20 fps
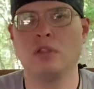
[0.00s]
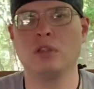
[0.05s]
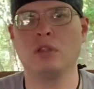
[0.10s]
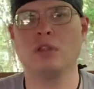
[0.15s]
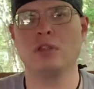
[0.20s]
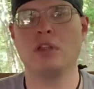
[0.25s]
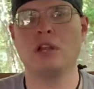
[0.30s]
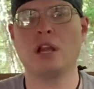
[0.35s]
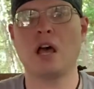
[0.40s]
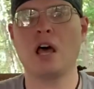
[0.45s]

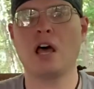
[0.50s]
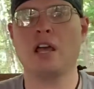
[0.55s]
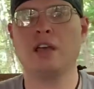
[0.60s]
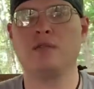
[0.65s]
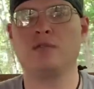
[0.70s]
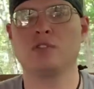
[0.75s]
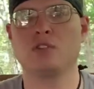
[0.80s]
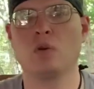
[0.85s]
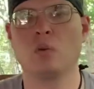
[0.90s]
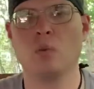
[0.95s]
the
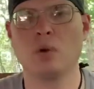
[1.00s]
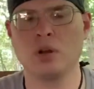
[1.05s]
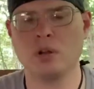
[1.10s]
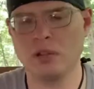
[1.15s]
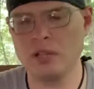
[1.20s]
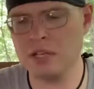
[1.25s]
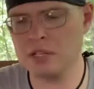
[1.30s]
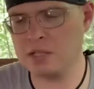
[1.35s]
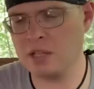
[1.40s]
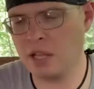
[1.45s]
knives. What are
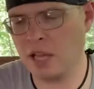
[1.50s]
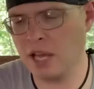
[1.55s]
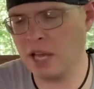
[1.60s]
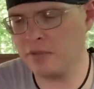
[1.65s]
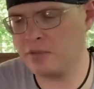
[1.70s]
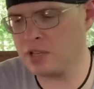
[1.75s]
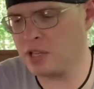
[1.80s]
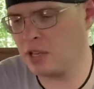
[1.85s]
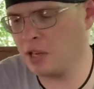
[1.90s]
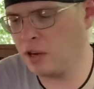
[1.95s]
these
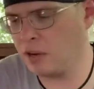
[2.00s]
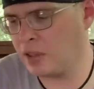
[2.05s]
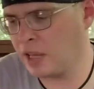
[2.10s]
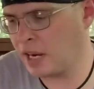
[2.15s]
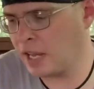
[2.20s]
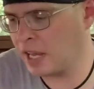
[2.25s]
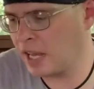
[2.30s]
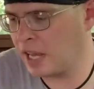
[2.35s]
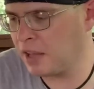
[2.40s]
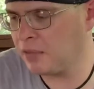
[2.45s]
knives here that
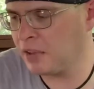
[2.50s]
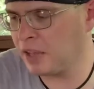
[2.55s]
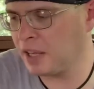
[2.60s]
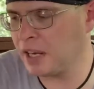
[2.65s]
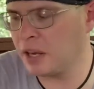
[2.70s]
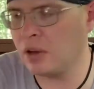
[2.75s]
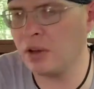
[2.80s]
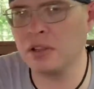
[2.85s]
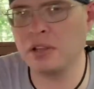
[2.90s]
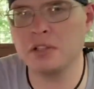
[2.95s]
I have laid
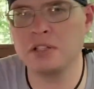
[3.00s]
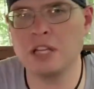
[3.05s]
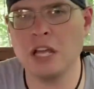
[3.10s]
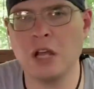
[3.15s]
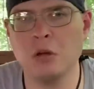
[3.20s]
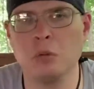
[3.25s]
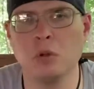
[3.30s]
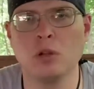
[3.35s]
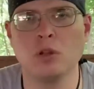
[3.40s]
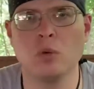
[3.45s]
out on the
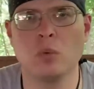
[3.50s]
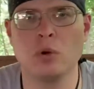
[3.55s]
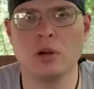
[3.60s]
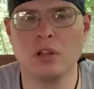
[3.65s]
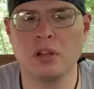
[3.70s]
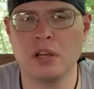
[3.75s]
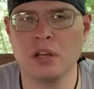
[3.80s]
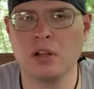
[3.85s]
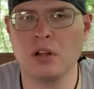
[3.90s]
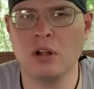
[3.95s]
table? What are
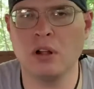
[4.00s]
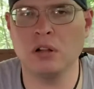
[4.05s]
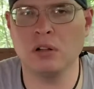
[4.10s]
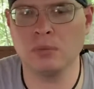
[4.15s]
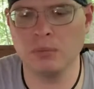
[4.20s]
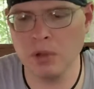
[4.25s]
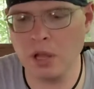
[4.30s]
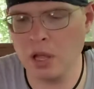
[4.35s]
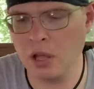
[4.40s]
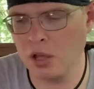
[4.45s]
they called?
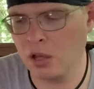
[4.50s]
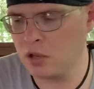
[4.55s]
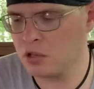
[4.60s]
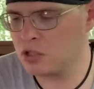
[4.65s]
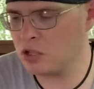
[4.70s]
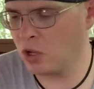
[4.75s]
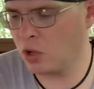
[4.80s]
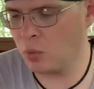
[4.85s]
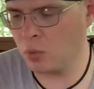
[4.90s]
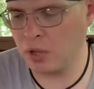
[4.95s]

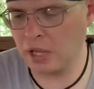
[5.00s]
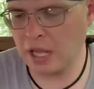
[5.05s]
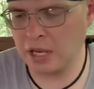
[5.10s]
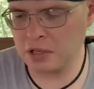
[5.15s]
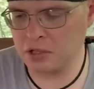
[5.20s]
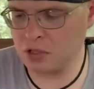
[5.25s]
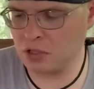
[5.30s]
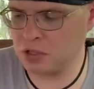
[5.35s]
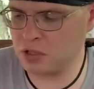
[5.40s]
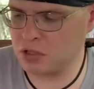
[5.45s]
So we'll
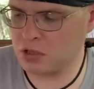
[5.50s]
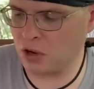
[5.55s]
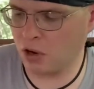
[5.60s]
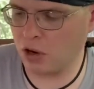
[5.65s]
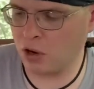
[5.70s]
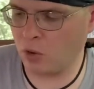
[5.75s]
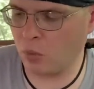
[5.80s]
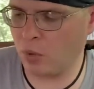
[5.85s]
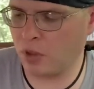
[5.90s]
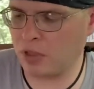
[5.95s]
actually
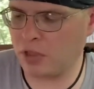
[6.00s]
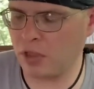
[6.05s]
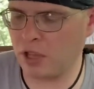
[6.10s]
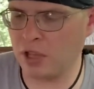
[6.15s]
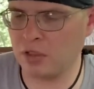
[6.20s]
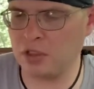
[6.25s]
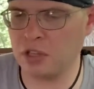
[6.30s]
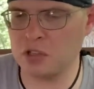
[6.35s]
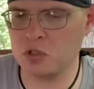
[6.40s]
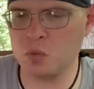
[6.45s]
start with
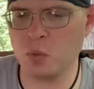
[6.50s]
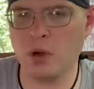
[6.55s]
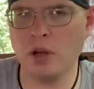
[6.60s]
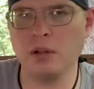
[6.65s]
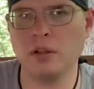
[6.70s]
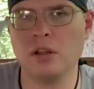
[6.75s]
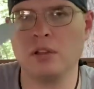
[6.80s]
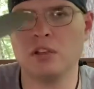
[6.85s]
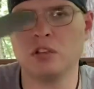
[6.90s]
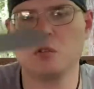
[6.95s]
this
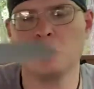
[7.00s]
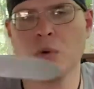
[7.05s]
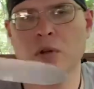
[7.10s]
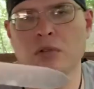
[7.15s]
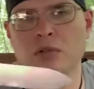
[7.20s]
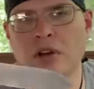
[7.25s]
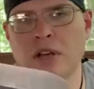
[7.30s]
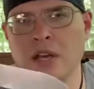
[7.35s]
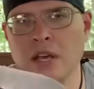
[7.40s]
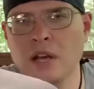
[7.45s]
one. This one
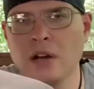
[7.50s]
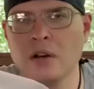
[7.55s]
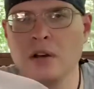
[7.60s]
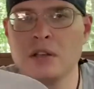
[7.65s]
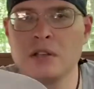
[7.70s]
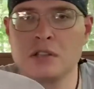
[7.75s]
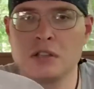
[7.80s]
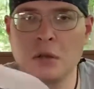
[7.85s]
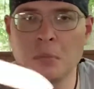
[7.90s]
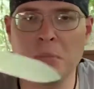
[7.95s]
right here
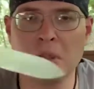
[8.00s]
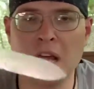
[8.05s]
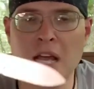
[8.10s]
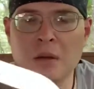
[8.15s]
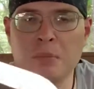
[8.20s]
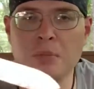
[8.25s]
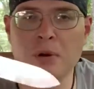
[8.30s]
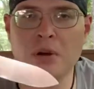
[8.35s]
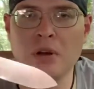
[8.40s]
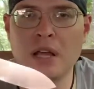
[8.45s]
is the
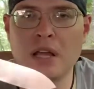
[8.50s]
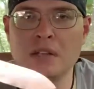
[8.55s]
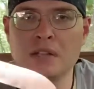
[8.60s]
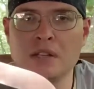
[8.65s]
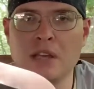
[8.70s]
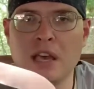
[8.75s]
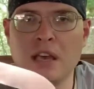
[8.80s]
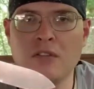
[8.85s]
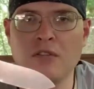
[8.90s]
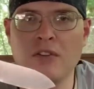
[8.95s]
Blackbird
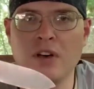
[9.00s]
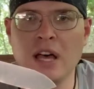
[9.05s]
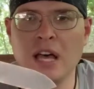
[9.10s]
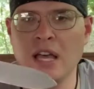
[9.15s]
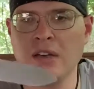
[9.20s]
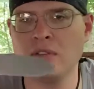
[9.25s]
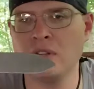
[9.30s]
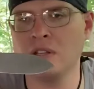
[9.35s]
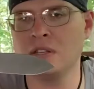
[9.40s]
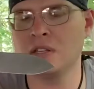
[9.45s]

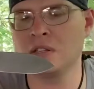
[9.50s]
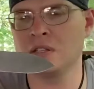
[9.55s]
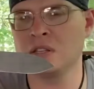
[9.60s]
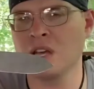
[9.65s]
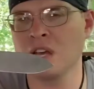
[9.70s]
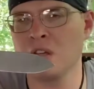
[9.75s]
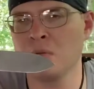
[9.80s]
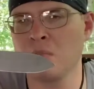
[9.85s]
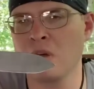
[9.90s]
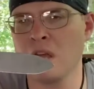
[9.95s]
SK5,
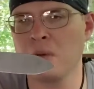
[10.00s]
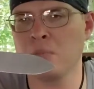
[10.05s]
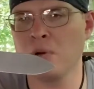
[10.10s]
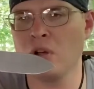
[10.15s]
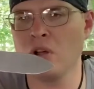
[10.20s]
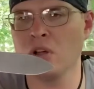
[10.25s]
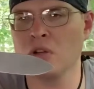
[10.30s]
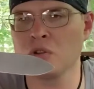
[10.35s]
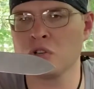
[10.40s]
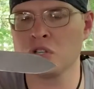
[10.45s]
designed by
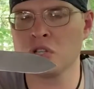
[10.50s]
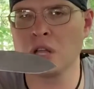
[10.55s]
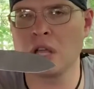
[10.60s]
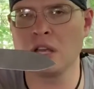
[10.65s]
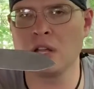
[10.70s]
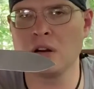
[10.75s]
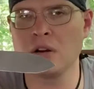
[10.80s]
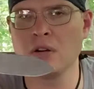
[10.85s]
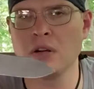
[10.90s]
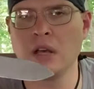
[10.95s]
Paul Schneider.